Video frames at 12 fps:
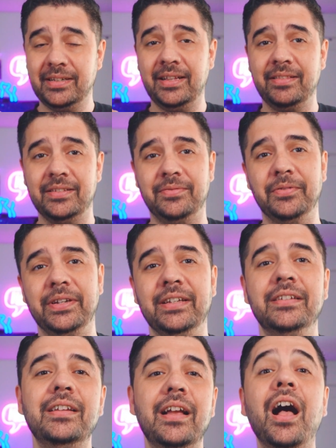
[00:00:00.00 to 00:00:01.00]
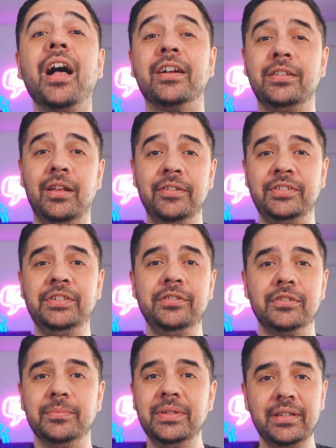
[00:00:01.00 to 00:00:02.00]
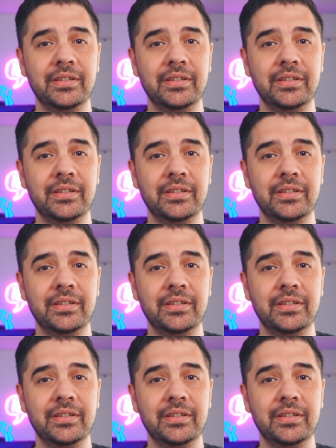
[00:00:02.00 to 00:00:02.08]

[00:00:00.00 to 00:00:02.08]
got this for you, a cloth tube